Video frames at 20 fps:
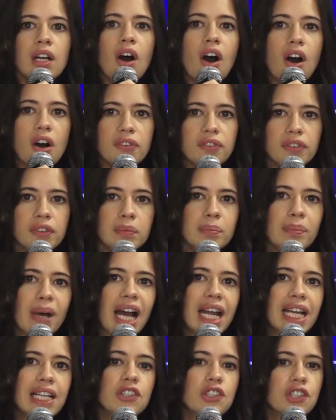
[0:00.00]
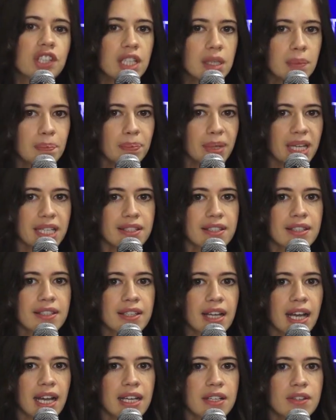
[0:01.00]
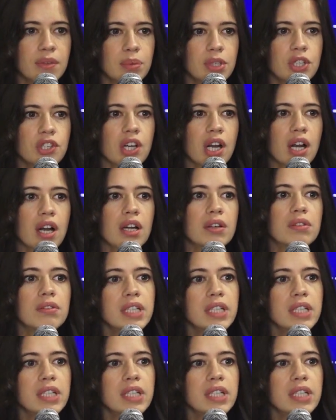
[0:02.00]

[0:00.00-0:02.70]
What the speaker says: often buying cheap pesticides, which are